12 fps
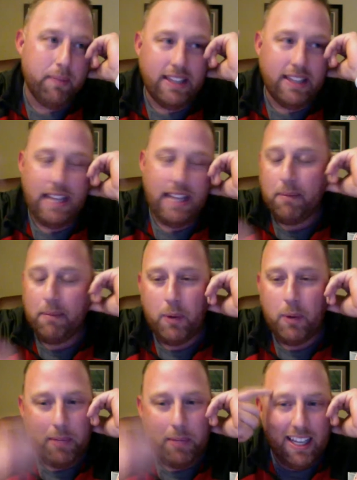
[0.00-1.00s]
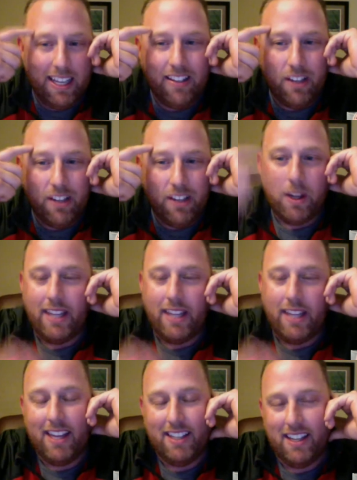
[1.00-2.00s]
at that point, but I didn't know it
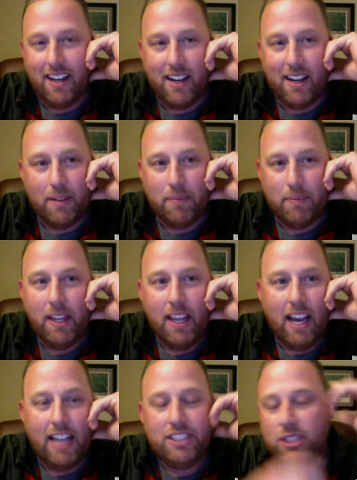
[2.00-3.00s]
yet. I just